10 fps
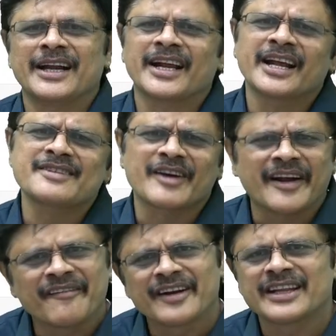arrays, for
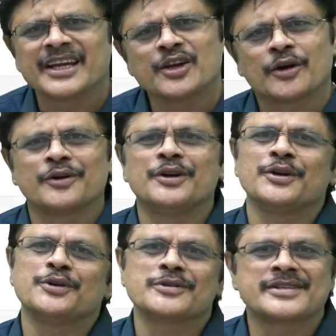everything you are going to
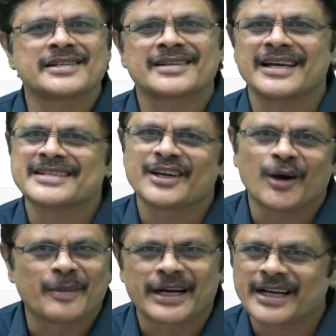use this slicing
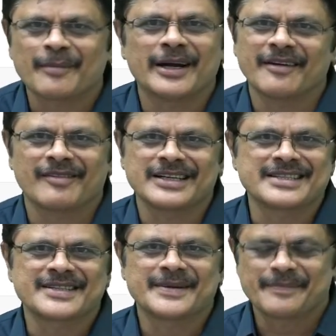operator, my dear
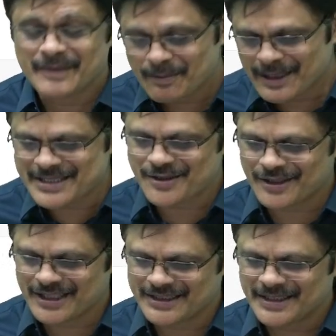friends. Please note
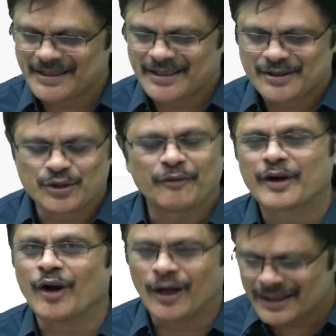that. So for
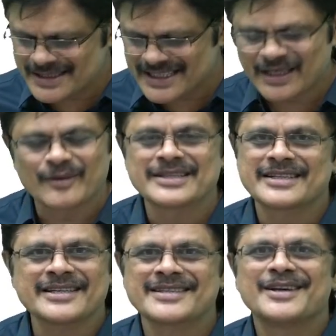all the
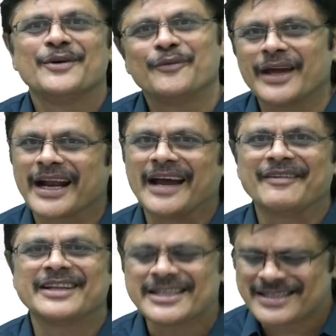sequences we are
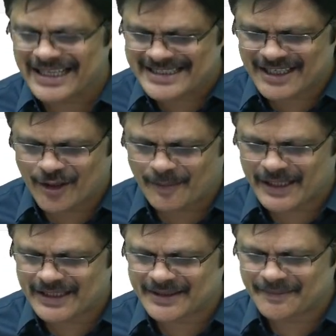having this slicing
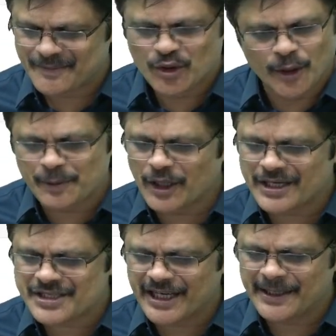operator. Hope you
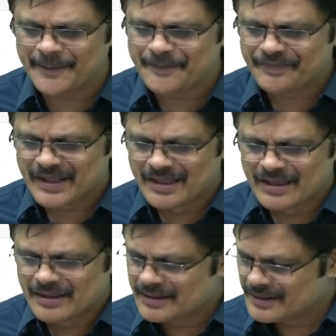understand.
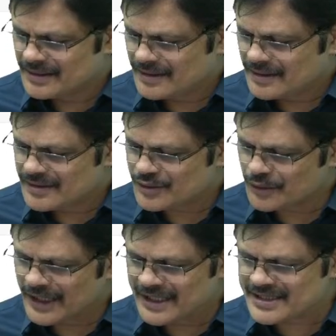So
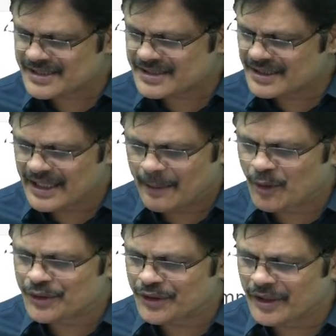that is
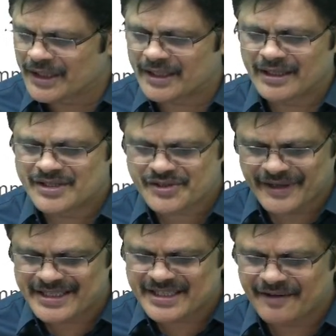about your
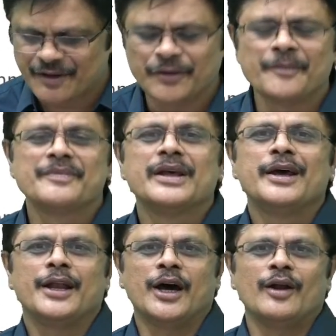strings review.
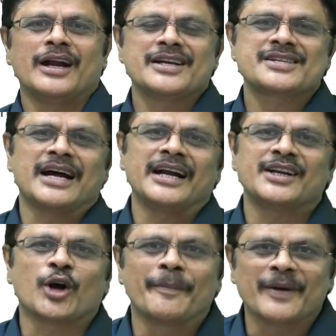Now let us start
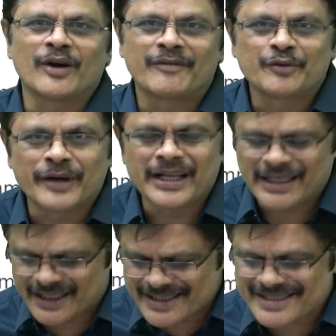topic of today,
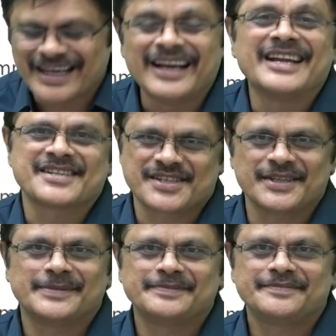that is list.
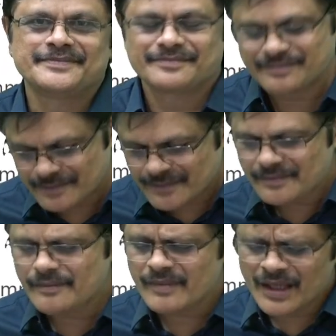
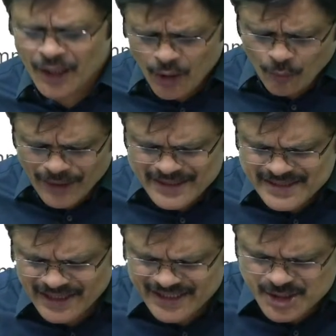Now what is a
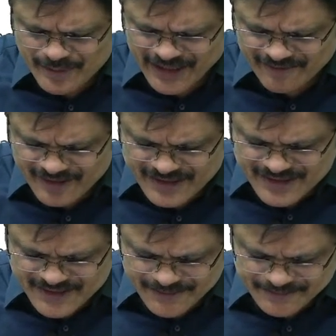list, my dear
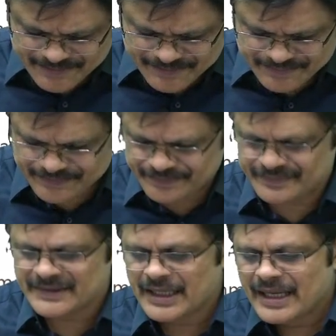friends?
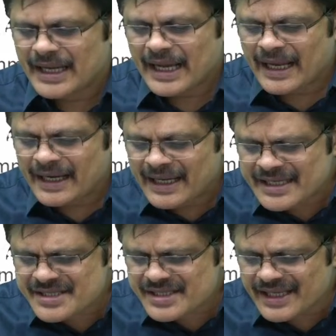A
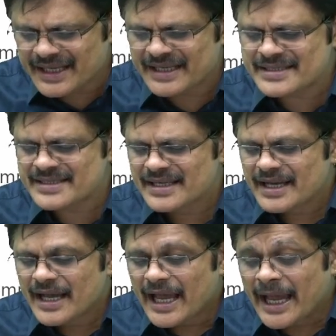list is
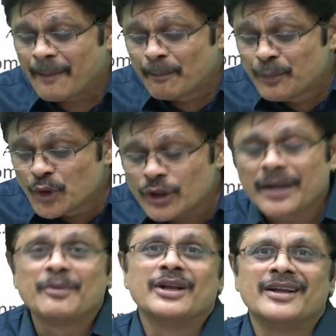a
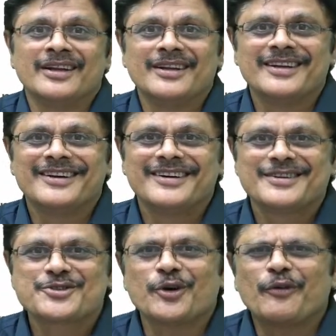mutable.
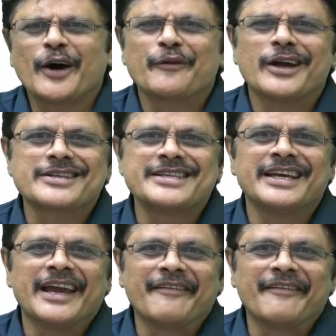So far we are seeing